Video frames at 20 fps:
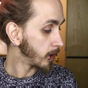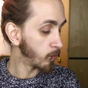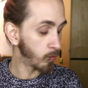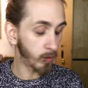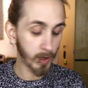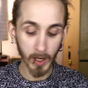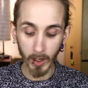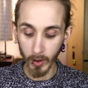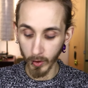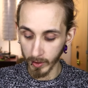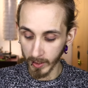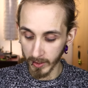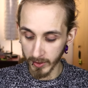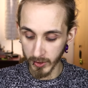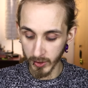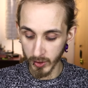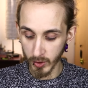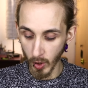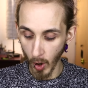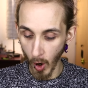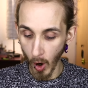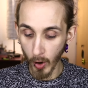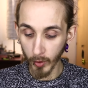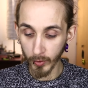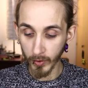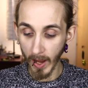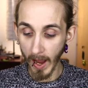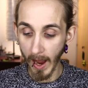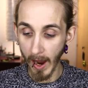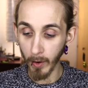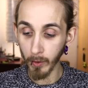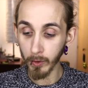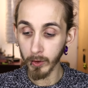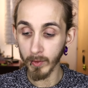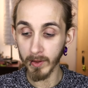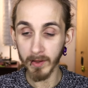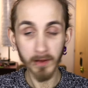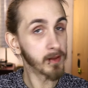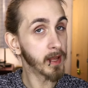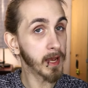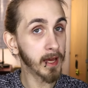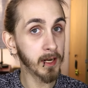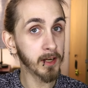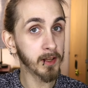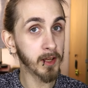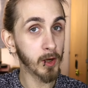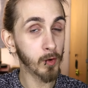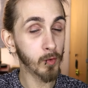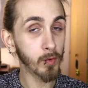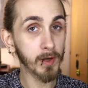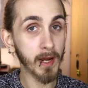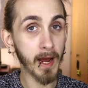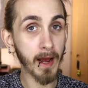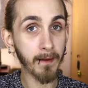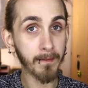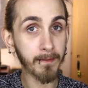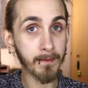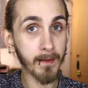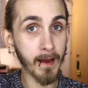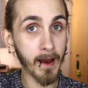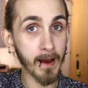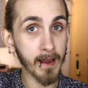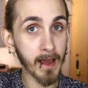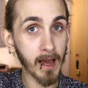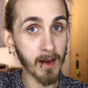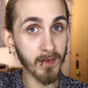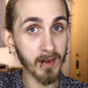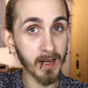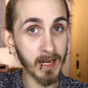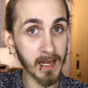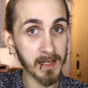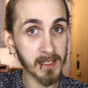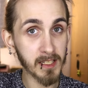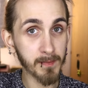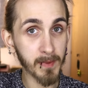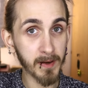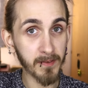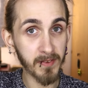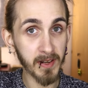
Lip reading: We are gonna start out with telling you that I have cleansed my